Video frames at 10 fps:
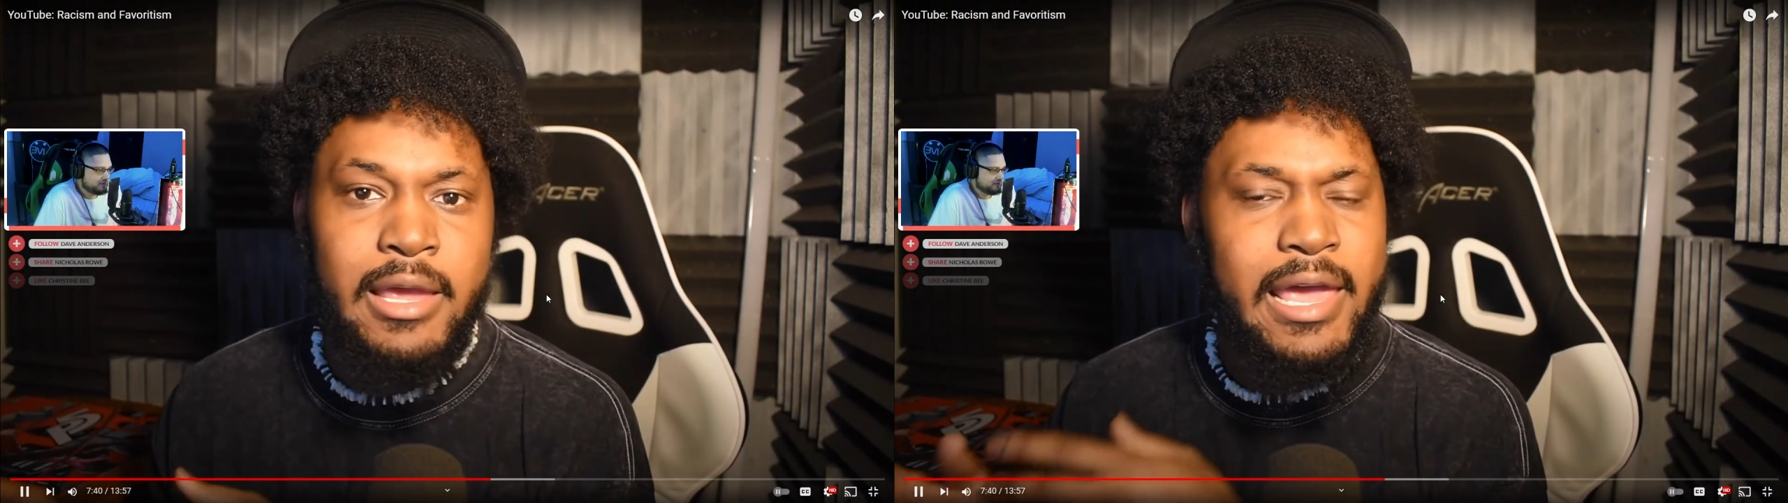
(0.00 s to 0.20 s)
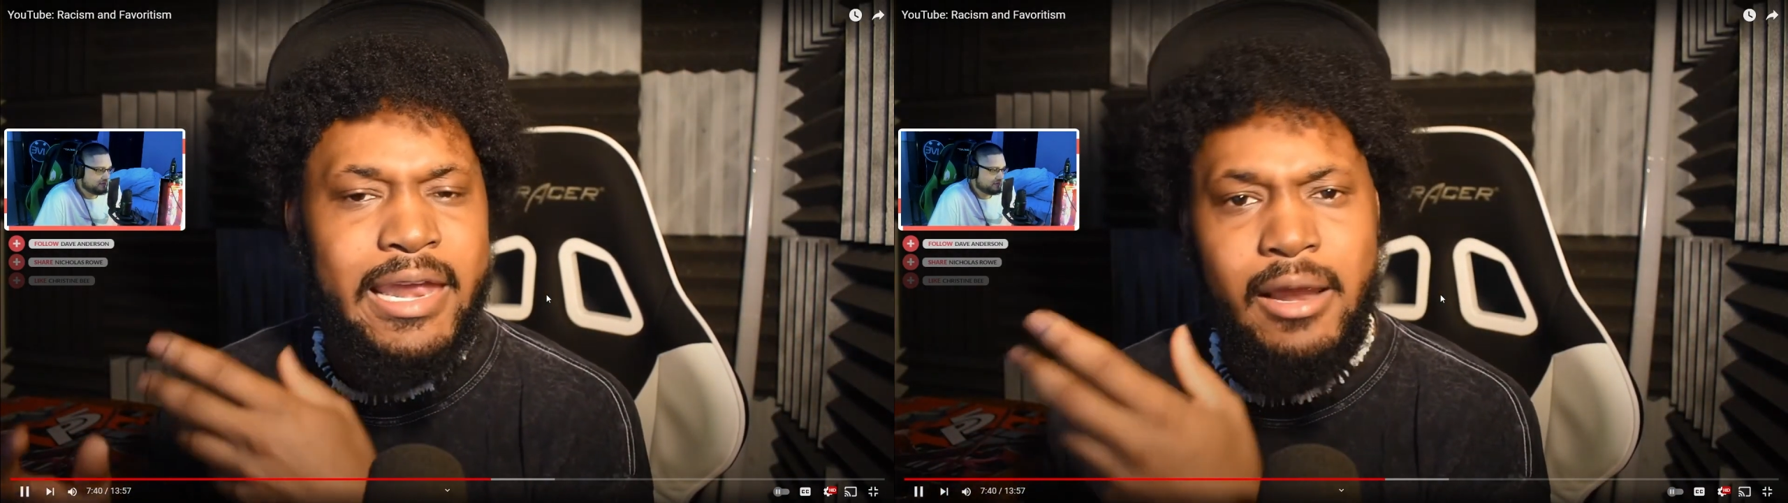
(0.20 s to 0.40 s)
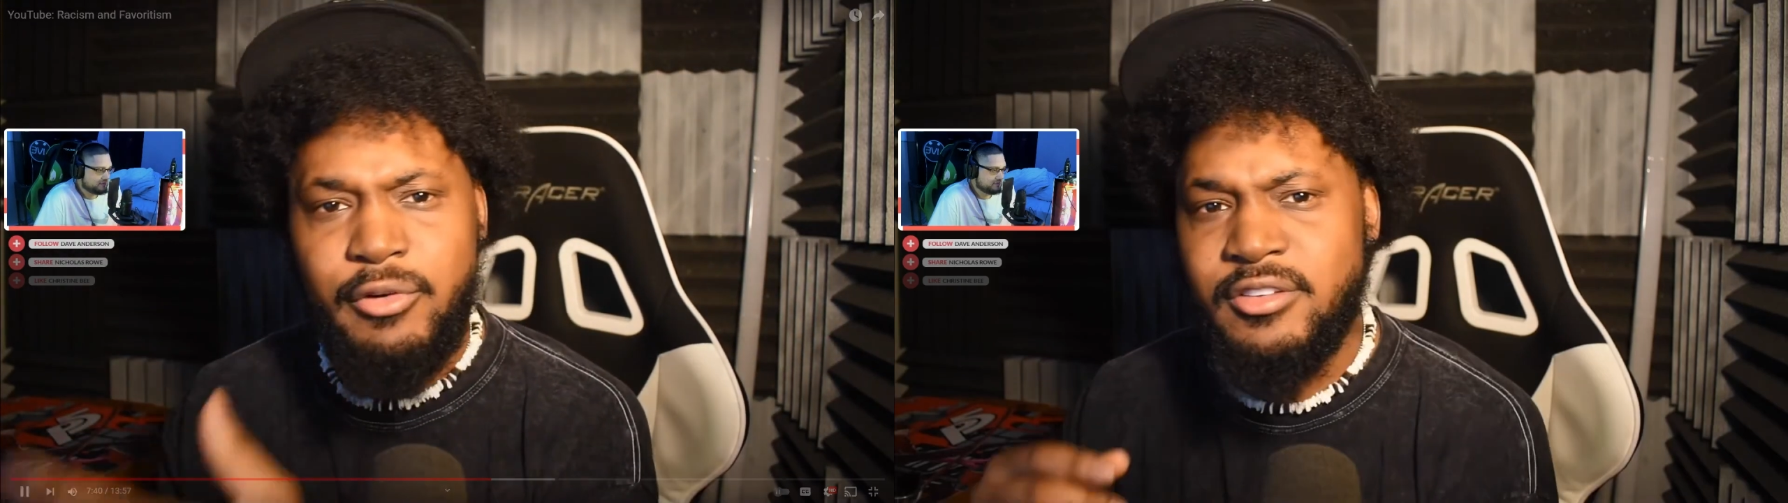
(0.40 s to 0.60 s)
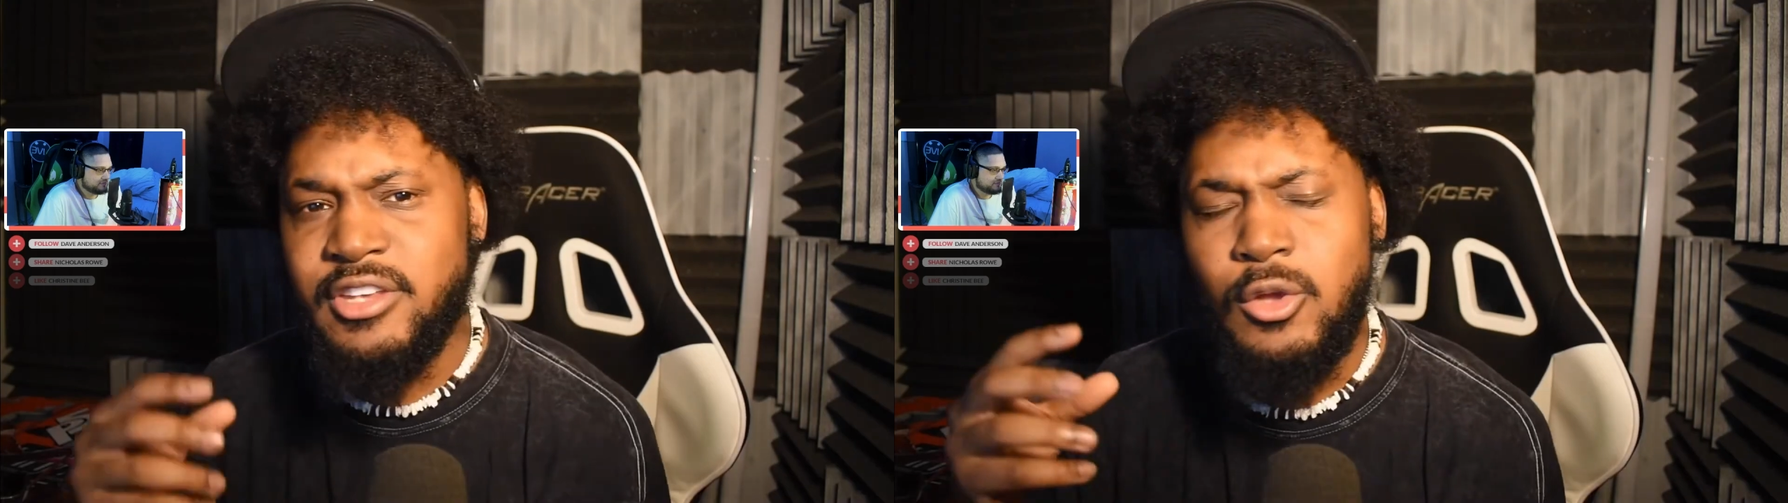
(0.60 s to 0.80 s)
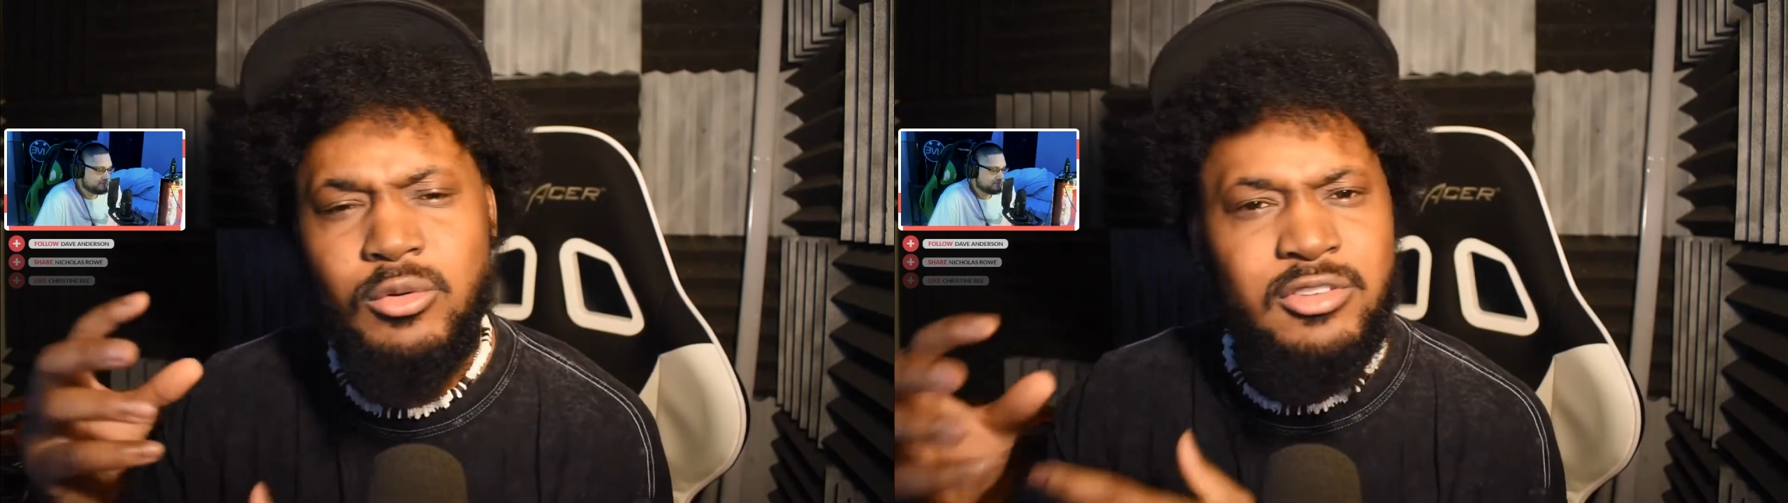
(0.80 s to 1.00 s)
And every
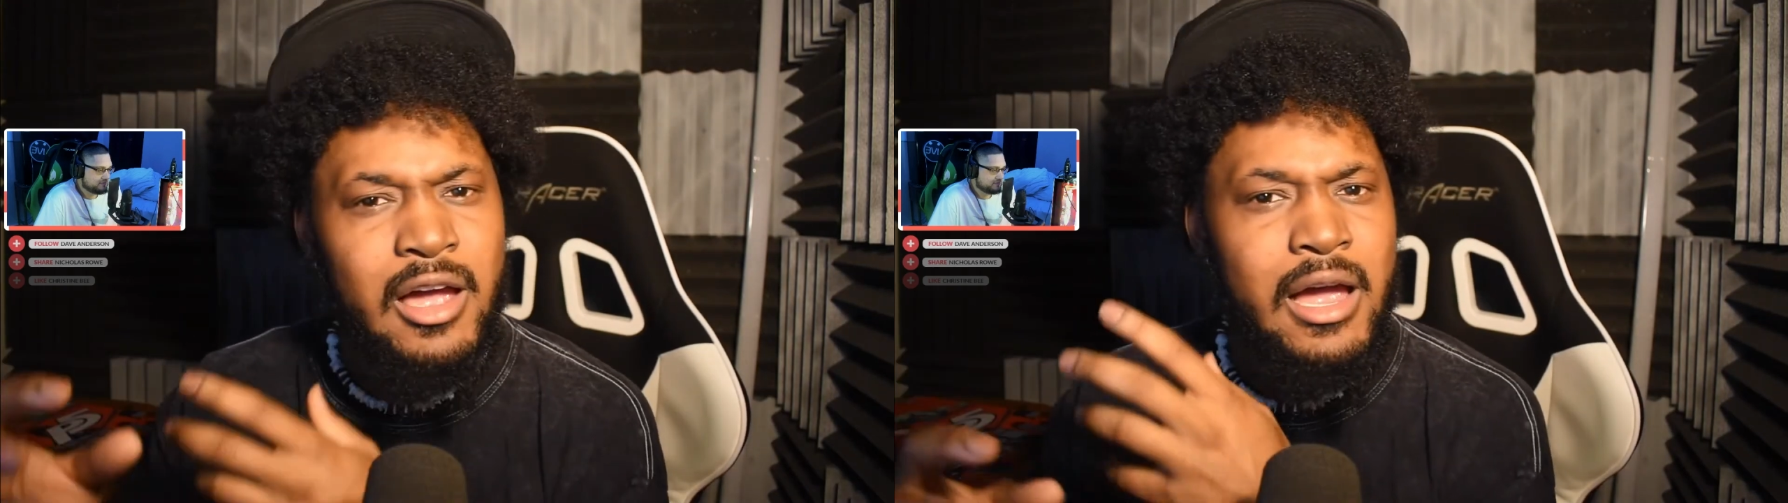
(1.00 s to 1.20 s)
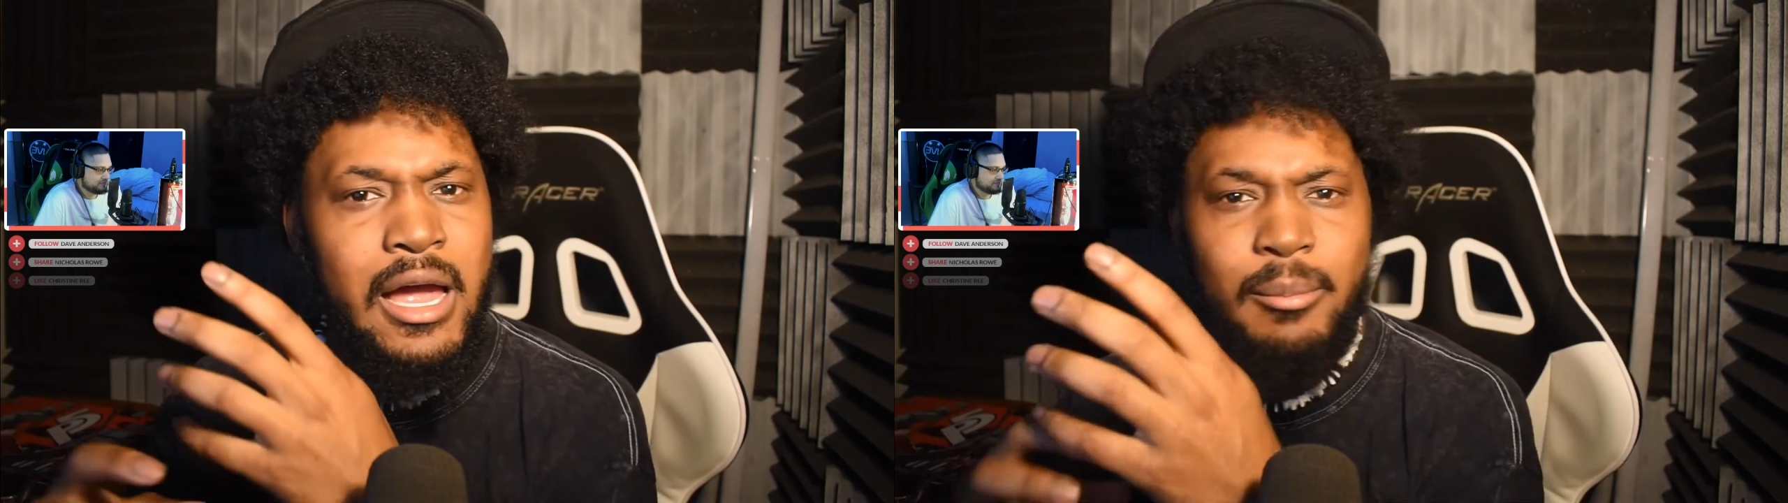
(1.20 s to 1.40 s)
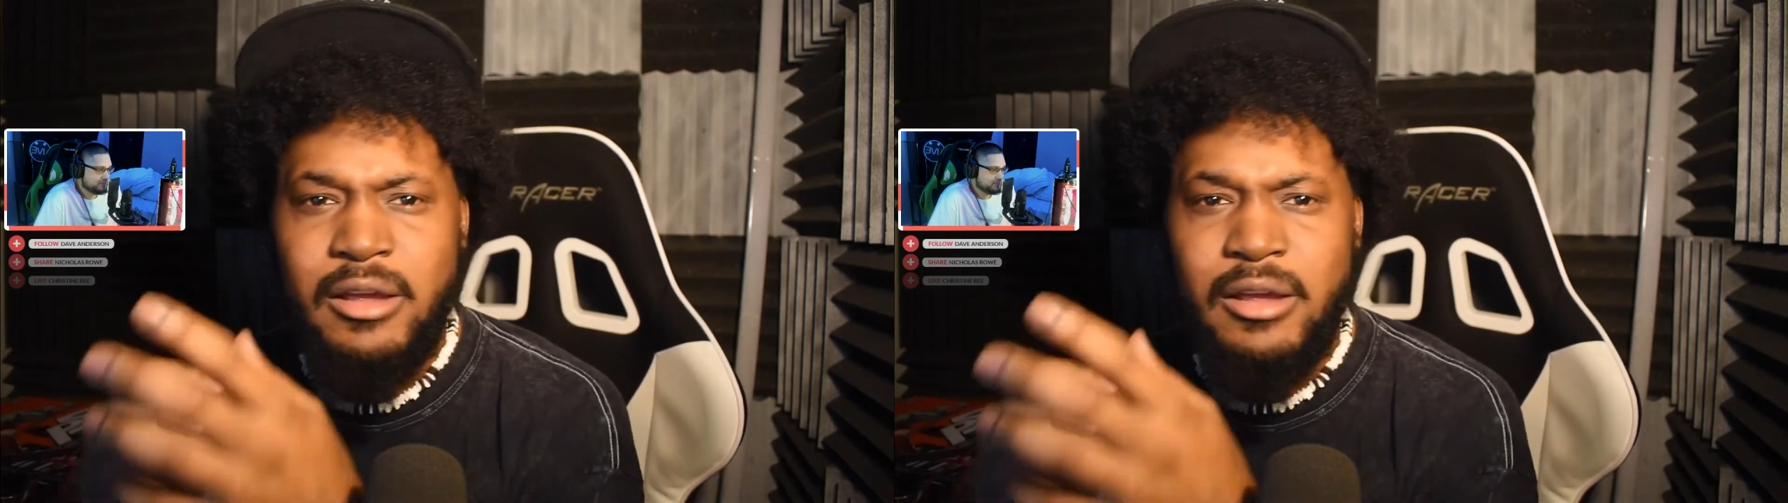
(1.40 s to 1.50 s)
single time I